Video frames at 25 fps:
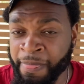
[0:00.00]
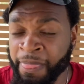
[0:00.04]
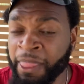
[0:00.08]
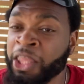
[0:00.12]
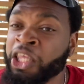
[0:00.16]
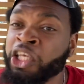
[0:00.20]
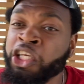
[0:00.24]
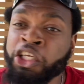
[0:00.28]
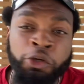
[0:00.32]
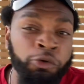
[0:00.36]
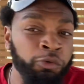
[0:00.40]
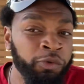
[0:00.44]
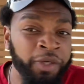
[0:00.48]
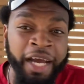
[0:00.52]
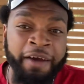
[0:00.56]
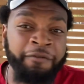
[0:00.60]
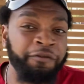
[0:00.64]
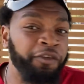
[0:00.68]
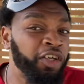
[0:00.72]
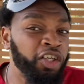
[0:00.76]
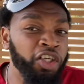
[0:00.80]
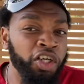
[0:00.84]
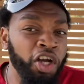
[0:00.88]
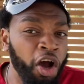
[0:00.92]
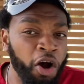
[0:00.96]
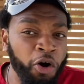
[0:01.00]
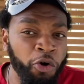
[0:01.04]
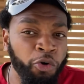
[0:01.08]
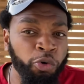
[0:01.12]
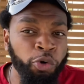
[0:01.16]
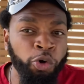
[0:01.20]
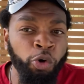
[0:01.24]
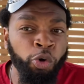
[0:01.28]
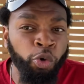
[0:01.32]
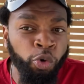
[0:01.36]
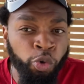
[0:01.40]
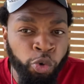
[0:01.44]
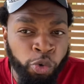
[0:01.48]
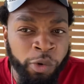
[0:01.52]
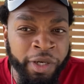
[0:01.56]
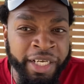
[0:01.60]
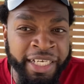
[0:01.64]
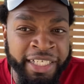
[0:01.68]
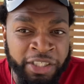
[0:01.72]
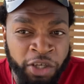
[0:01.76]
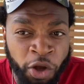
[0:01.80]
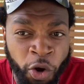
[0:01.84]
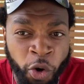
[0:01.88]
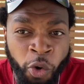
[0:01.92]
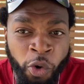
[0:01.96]
You never know who
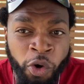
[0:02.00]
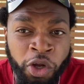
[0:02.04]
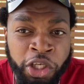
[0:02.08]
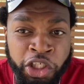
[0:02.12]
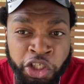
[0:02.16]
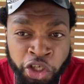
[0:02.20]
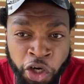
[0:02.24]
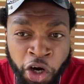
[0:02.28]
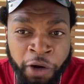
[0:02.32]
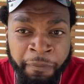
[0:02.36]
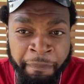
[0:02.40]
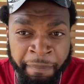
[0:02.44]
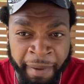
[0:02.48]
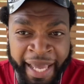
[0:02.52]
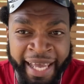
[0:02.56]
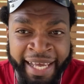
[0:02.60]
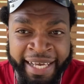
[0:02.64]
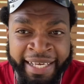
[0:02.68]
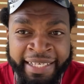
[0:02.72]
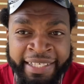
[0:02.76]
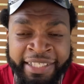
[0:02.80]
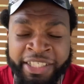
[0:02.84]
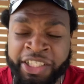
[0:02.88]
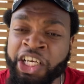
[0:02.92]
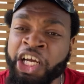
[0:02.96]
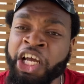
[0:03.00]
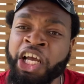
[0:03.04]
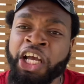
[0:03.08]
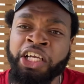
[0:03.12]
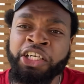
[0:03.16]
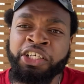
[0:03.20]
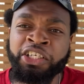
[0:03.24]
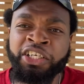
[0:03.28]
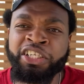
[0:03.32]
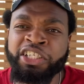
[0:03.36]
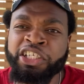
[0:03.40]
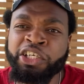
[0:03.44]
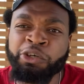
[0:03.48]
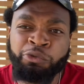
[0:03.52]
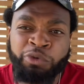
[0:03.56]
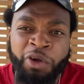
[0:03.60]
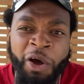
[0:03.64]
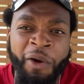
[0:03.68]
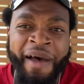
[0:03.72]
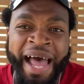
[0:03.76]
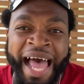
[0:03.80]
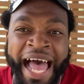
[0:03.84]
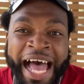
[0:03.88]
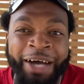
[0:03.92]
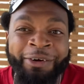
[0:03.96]
is on your page. Do you know
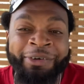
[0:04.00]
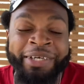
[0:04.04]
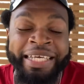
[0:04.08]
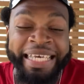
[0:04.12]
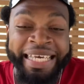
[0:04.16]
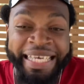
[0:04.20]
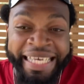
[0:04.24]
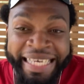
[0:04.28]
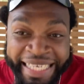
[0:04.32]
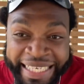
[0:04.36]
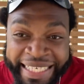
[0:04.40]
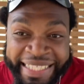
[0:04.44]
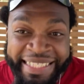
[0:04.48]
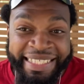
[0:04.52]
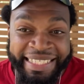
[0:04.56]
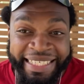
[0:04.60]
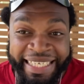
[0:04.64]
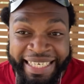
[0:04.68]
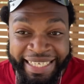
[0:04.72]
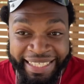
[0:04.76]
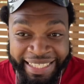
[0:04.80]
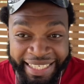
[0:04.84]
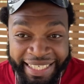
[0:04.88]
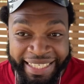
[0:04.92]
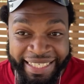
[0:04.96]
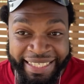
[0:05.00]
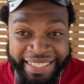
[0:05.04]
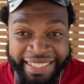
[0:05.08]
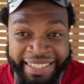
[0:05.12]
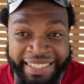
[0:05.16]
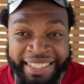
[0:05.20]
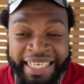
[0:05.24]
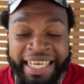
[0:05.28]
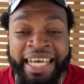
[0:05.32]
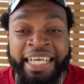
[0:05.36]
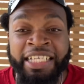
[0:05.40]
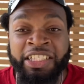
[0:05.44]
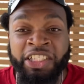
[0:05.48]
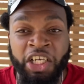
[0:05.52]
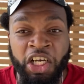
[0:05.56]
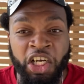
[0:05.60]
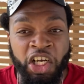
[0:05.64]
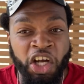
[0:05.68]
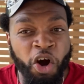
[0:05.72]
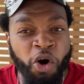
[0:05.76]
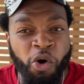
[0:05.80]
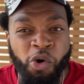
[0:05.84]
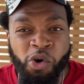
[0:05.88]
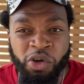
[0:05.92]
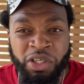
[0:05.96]
how easy it is to
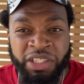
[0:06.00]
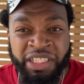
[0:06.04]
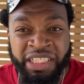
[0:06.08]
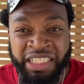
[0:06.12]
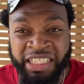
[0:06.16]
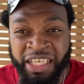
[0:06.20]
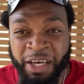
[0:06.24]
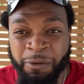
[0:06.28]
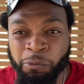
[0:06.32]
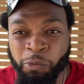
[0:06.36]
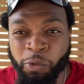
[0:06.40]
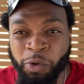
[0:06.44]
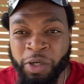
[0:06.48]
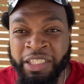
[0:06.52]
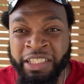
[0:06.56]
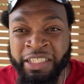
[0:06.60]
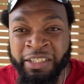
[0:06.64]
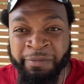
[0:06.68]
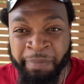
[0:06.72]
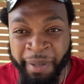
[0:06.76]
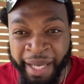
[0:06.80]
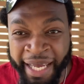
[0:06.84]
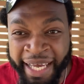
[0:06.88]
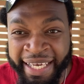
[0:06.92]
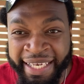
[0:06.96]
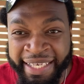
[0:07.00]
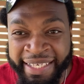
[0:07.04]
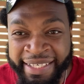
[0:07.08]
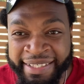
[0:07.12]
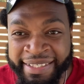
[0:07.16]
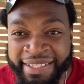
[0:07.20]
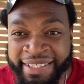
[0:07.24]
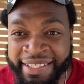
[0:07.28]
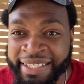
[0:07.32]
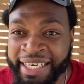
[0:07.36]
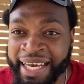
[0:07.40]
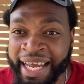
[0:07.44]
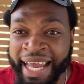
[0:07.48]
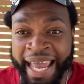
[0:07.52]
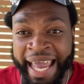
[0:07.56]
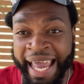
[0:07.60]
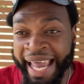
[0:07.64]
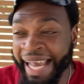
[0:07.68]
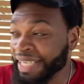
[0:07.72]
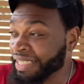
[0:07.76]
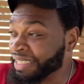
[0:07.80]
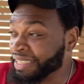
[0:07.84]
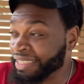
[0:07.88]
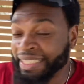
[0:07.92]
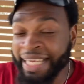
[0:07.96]
go on someone's page
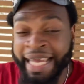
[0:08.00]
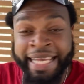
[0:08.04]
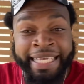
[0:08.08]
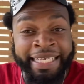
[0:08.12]
and take